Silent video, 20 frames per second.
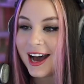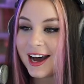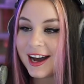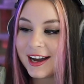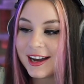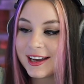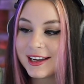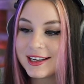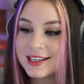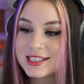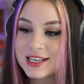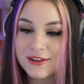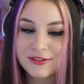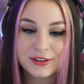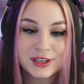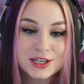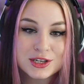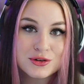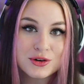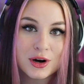I
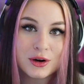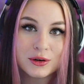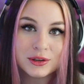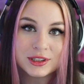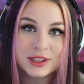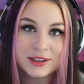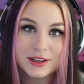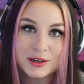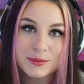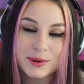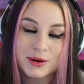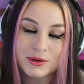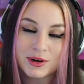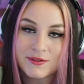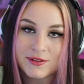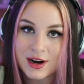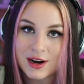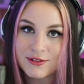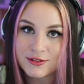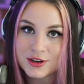definitely struggled a little bit
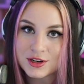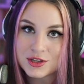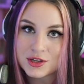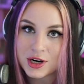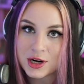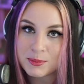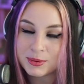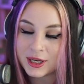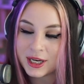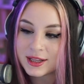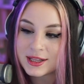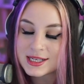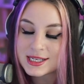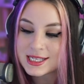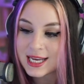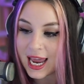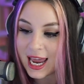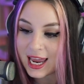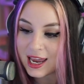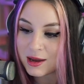whenever I first started playing this
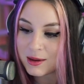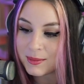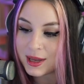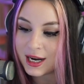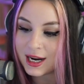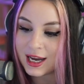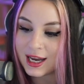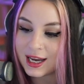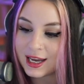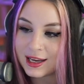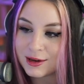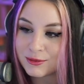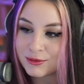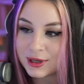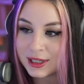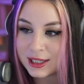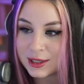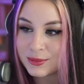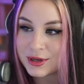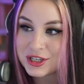game, and I
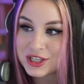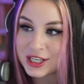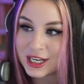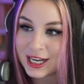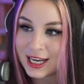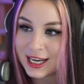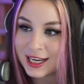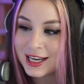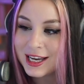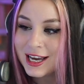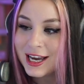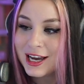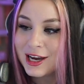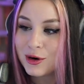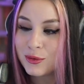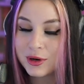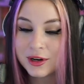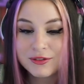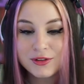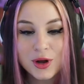really wish that I
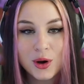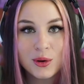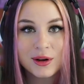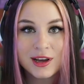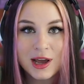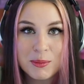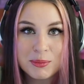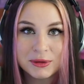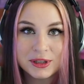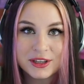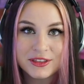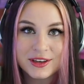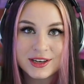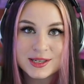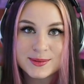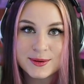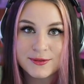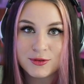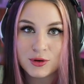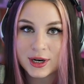would have known a couple of things
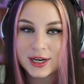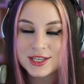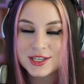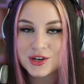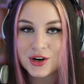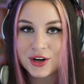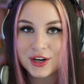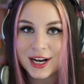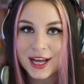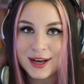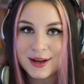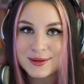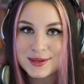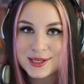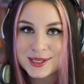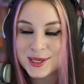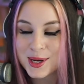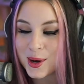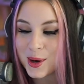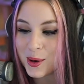before I started out.
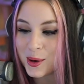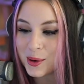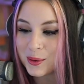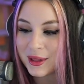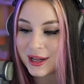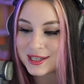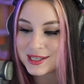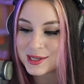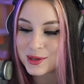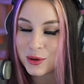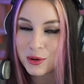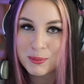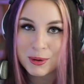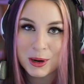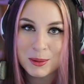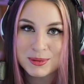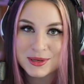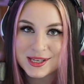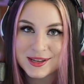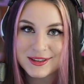So that's the whole
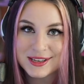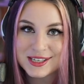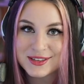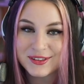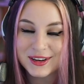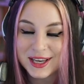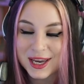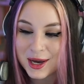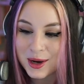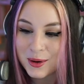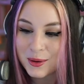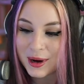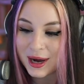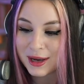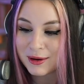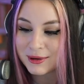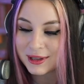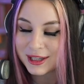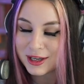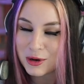purpose of this video. I
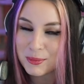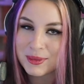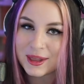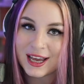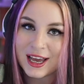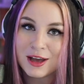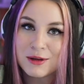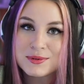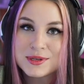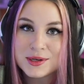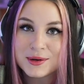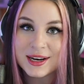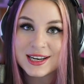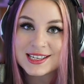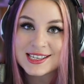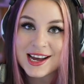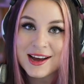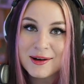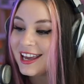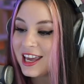really hope that it helps you guys
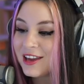out.